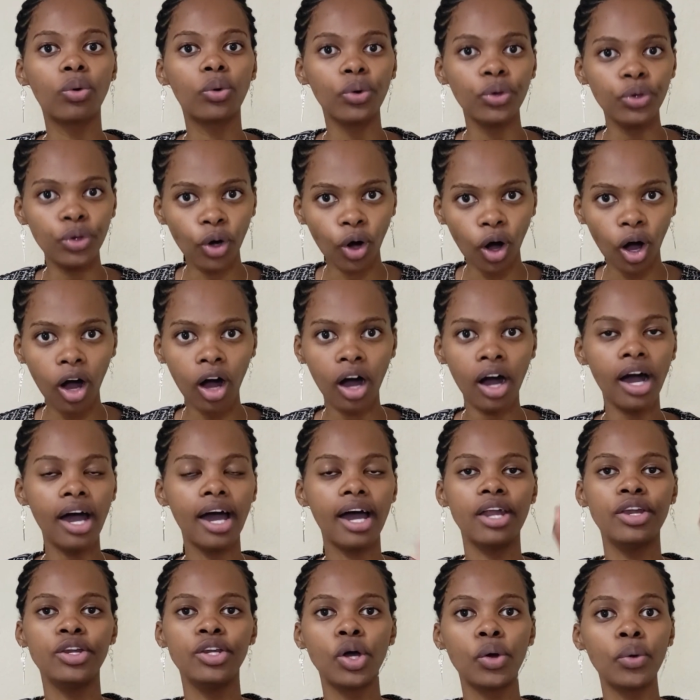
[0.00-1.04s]
who you are,
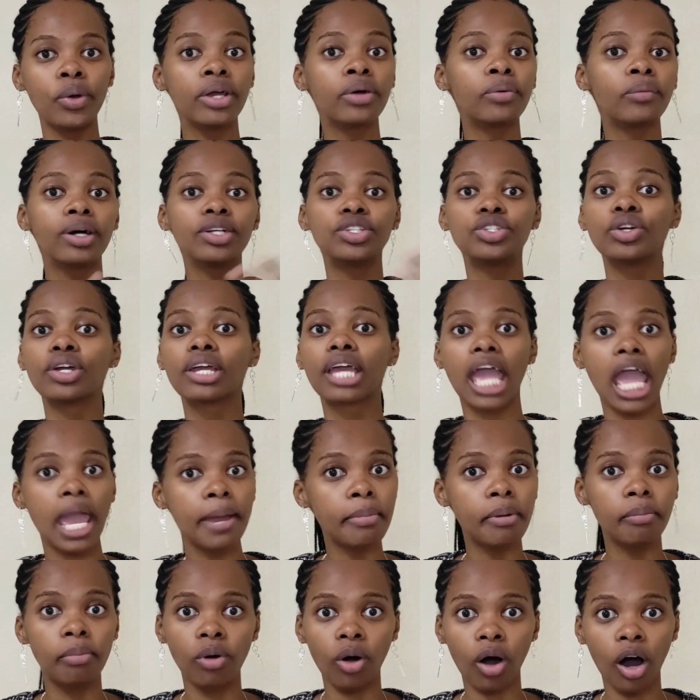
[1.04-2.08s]
knowing what you're
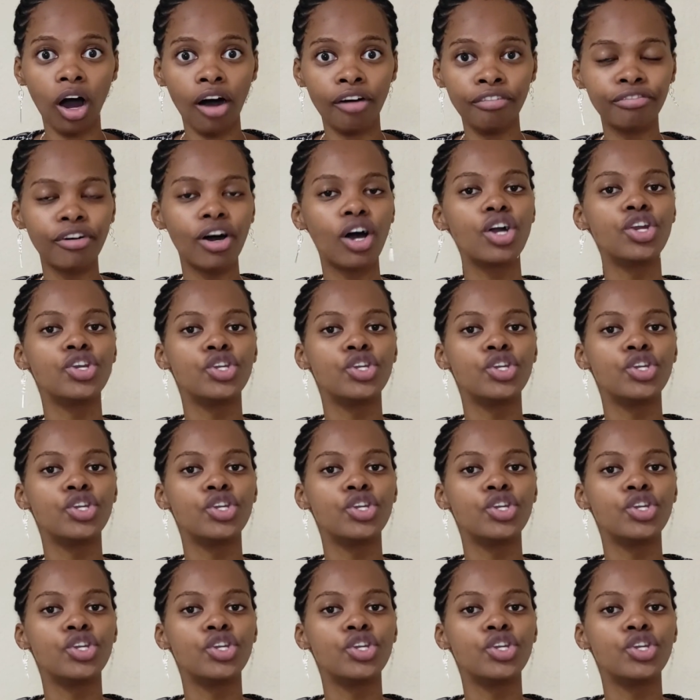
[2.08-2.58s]
capable of,